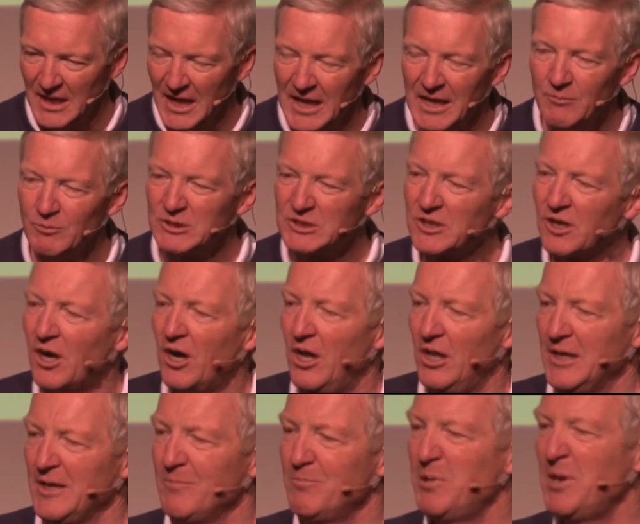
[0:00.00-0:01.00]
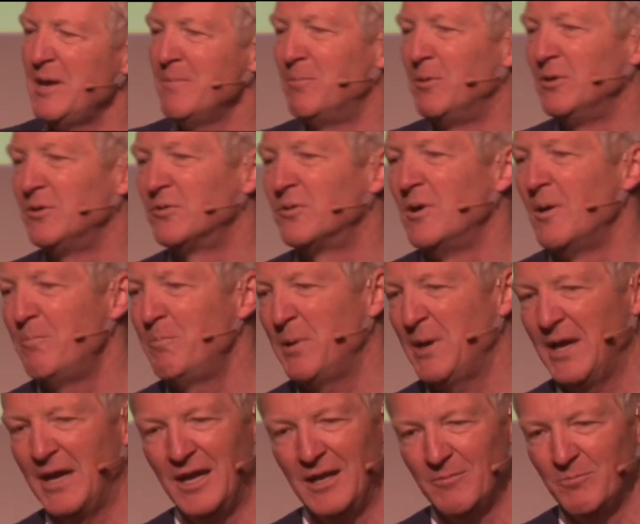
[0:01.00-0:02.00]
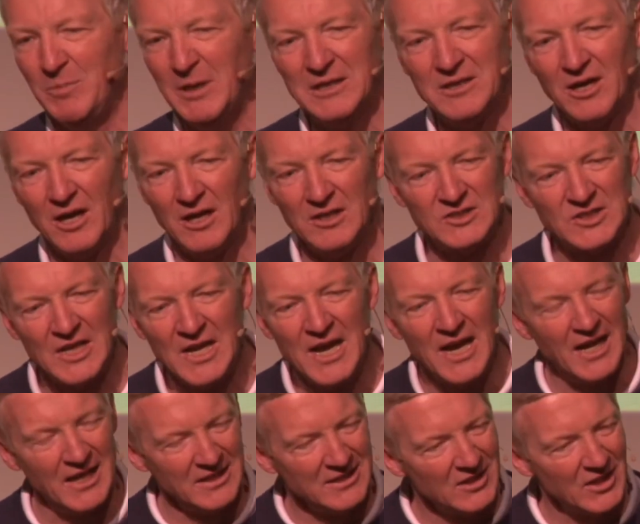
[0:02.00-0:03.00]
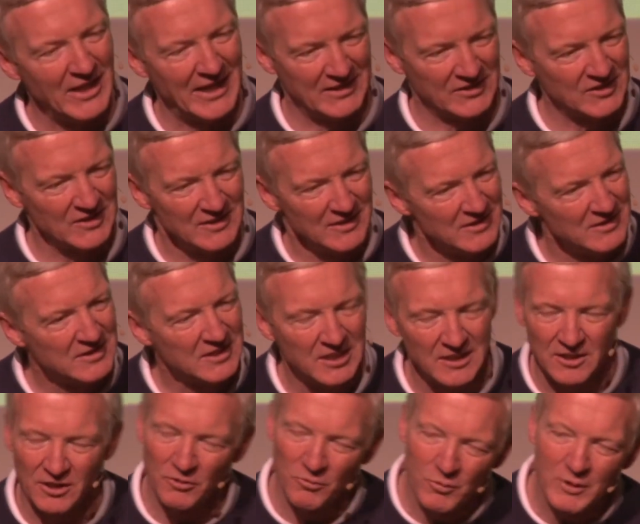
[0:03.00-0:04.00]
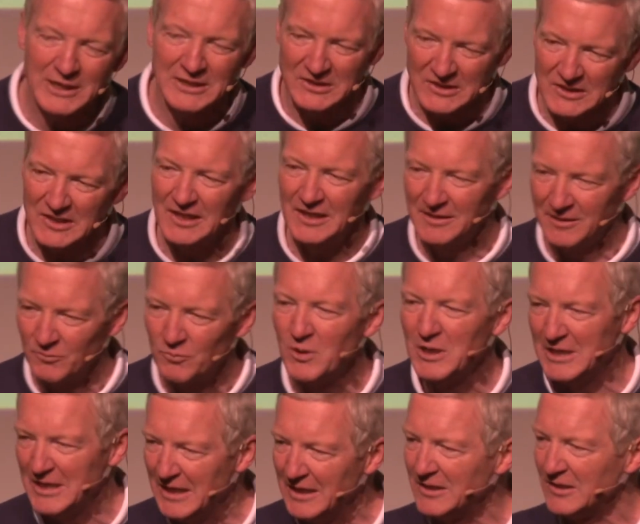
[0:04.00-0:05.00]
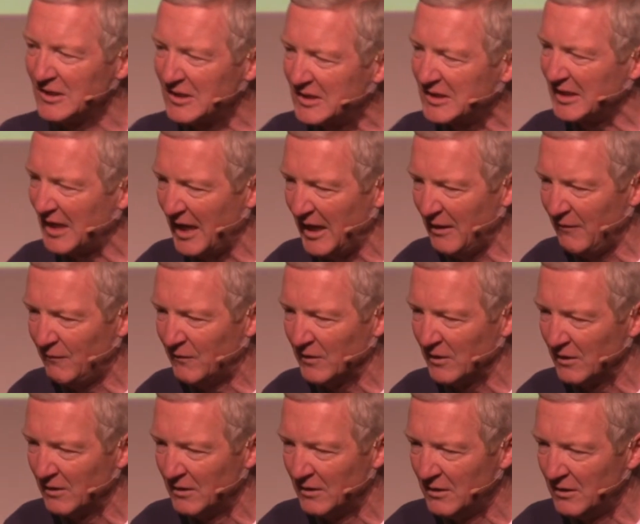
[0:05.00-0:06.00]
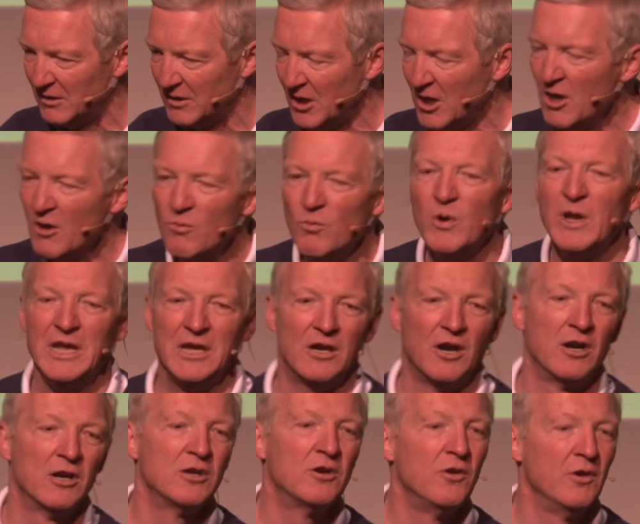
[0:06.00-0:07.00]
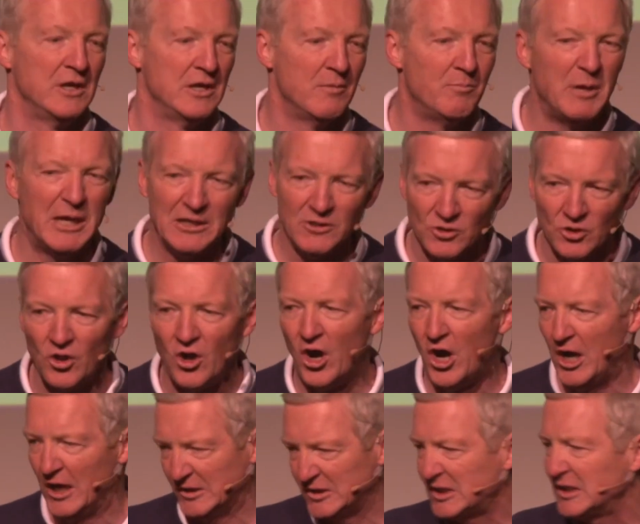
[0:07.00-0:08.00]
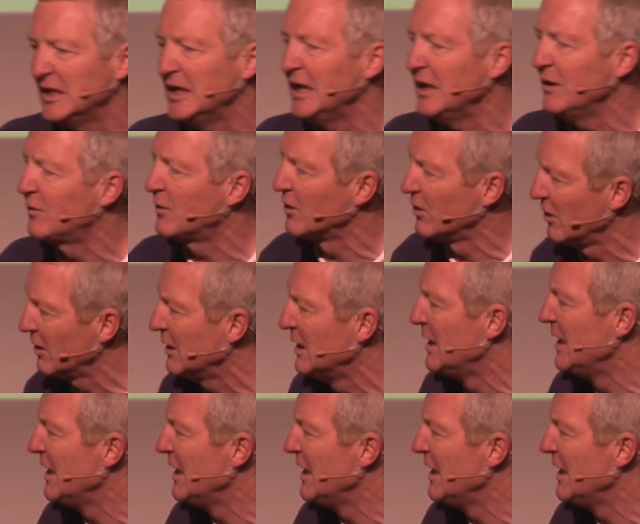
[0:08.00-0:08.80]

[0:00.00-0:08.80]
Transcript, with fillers: He was calling people to repent because unless and until we see that we need a Savior, we are going to be lost either